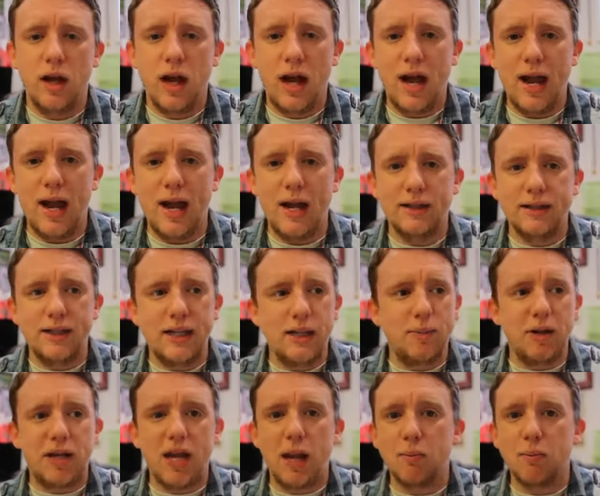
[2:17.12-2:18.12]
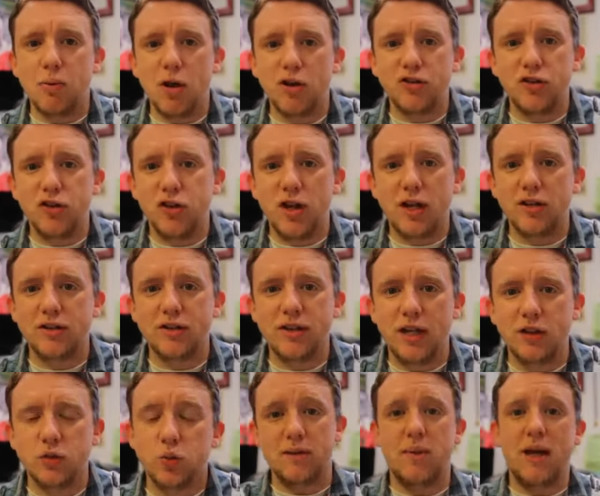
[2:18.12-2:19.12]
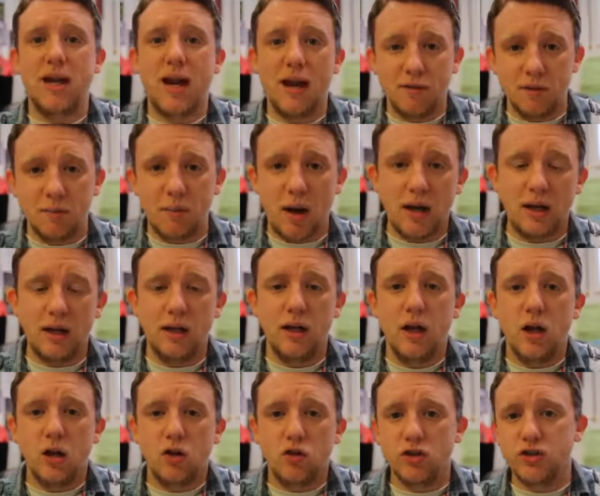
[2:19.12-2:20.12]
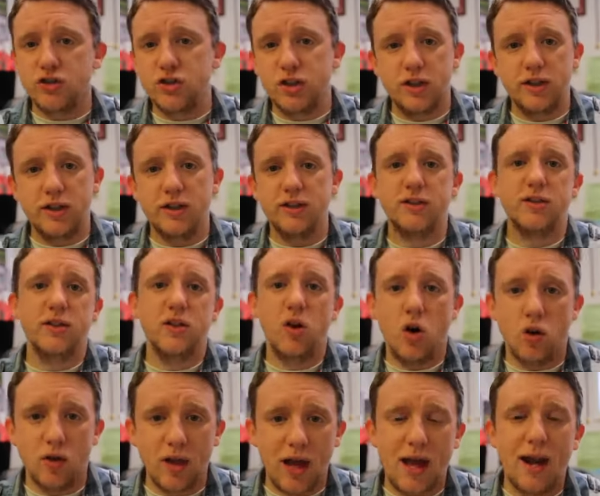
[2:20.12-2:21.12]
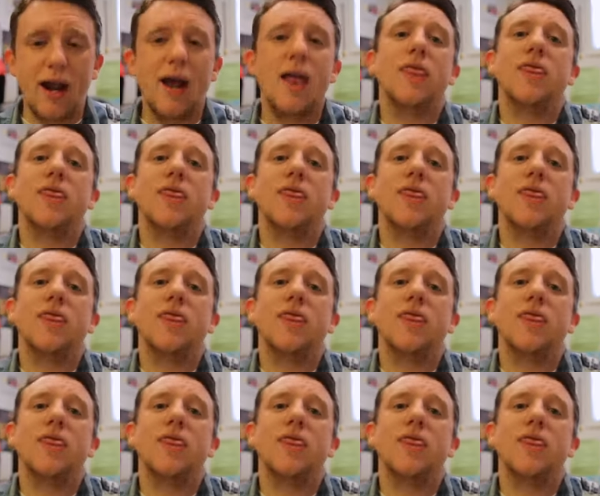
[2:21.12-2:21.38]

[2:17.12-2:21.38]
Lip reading: and he became president of the United States and made everybody Christians and all that.